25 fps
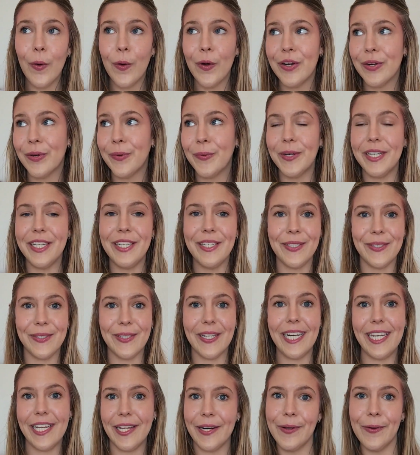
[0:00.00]
thought we'd
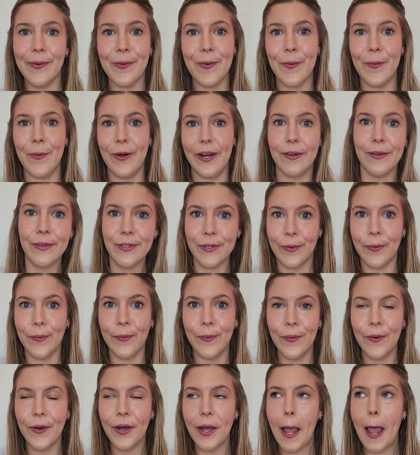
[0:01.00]
do a little real
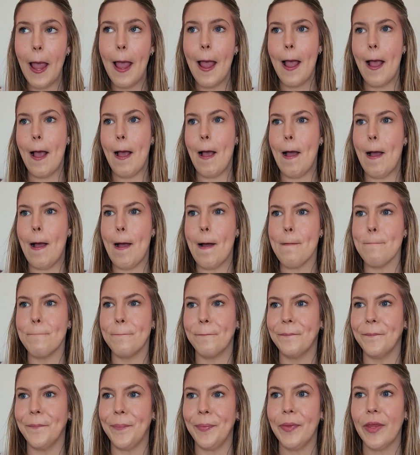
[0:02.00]
talk.
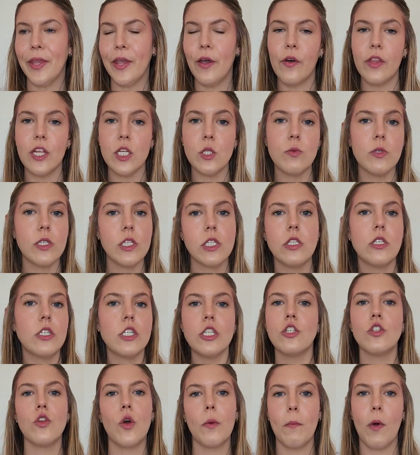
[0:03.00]
Um, yeah, this was
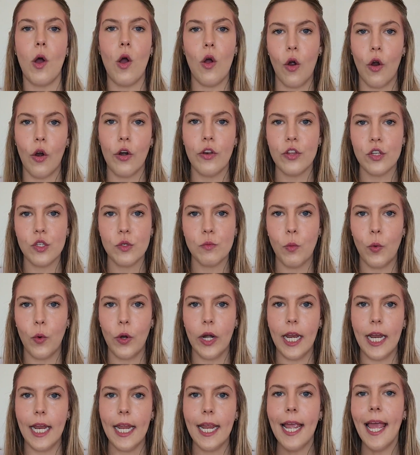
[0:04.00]
just on my heart this
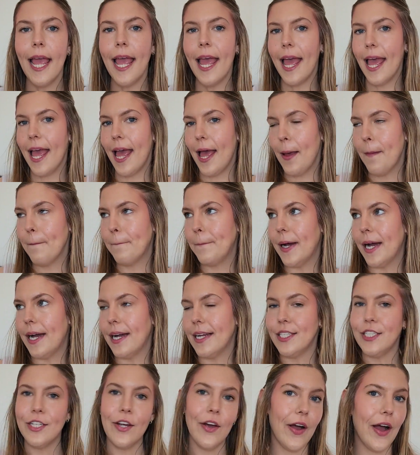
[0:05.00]
morning.
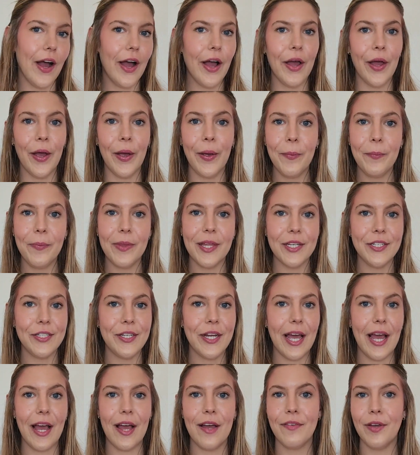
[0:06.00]
But yeah, I hope that
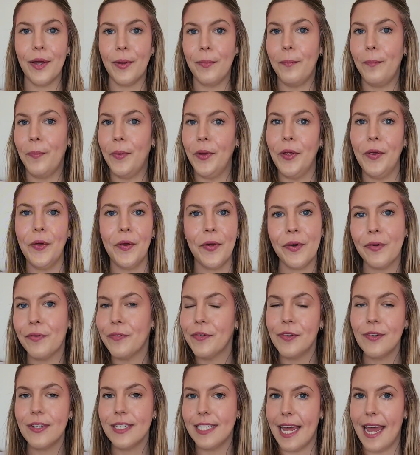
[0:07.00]
you have a
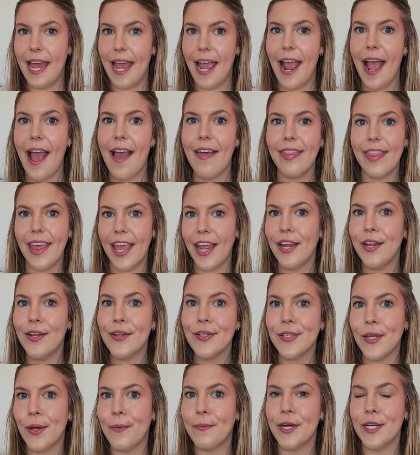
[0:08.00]
beautiful day and thank you
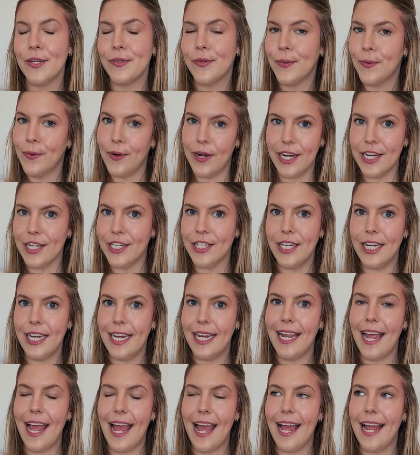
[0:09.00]
so much for
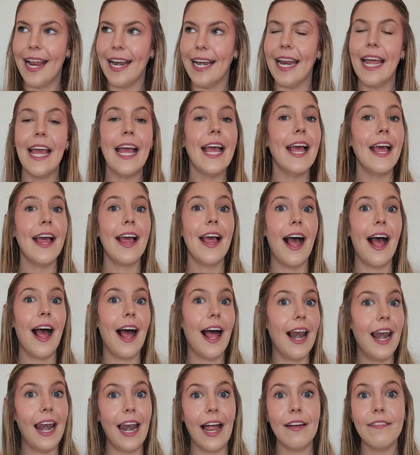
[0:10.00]
watching and
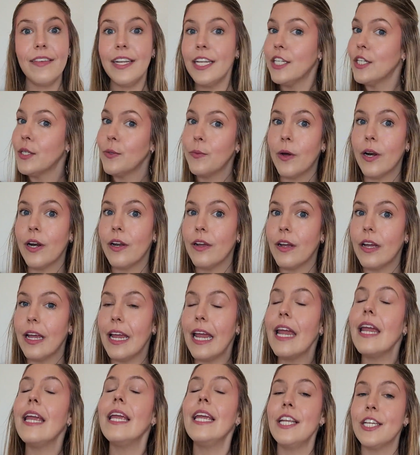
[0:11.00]
I love each and one of
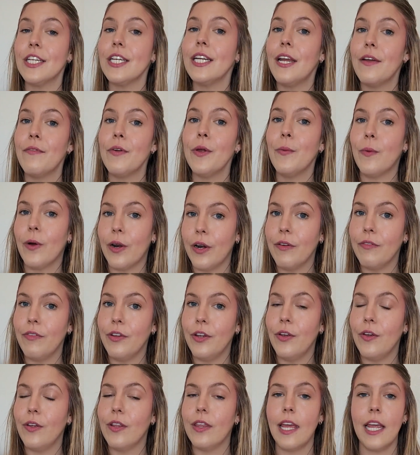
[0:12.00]
each and every one of
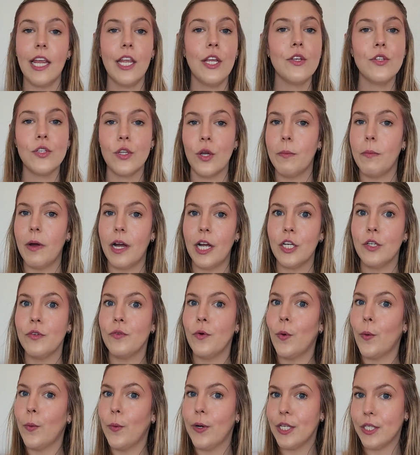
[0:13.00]
you. Thank you so much
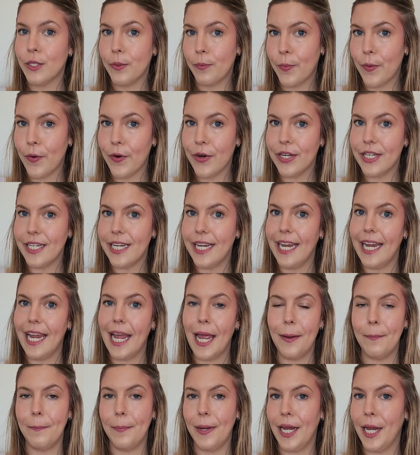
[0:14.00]
for always supporting
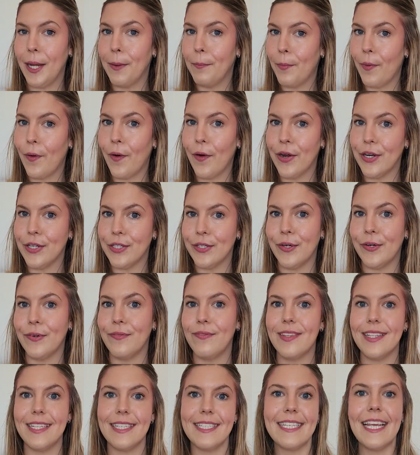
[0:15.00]
and being a part of
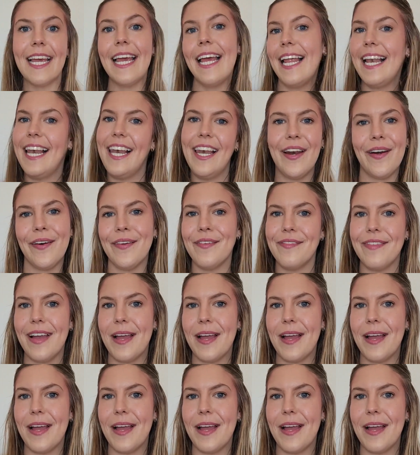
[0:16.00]
this little